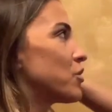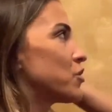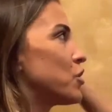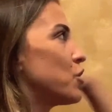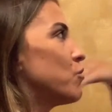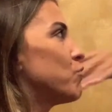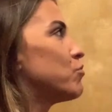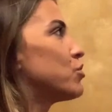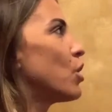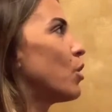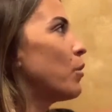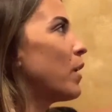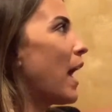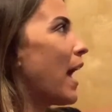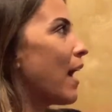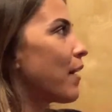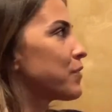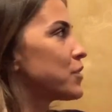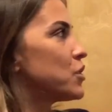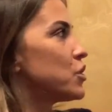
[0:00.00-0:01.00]
So you don't
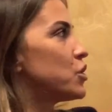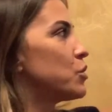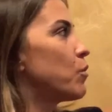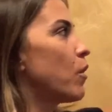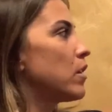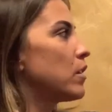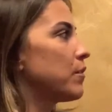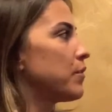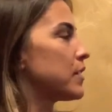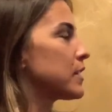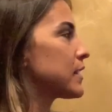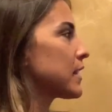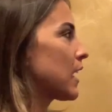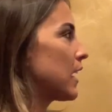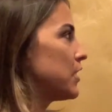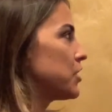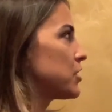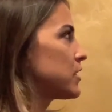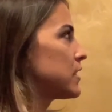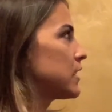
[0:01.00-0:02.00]
have to do all of this that
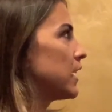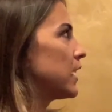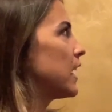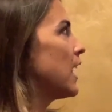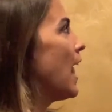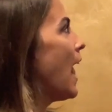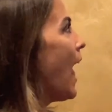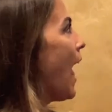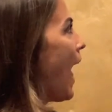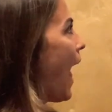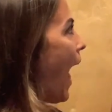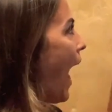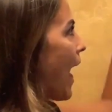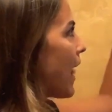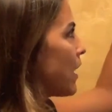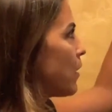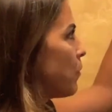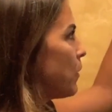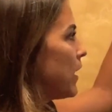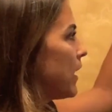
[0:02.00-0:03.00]
I just did. How
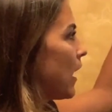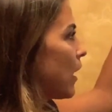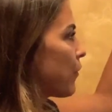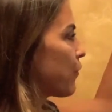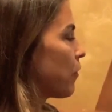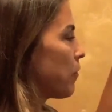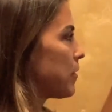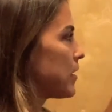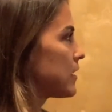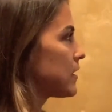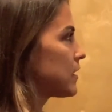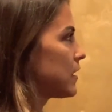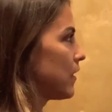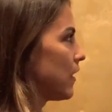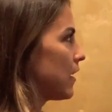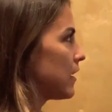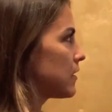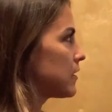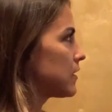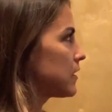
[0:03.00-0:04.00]
did we get from this to
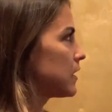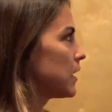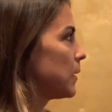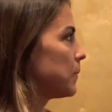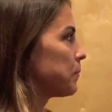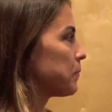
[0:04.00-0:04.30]
this?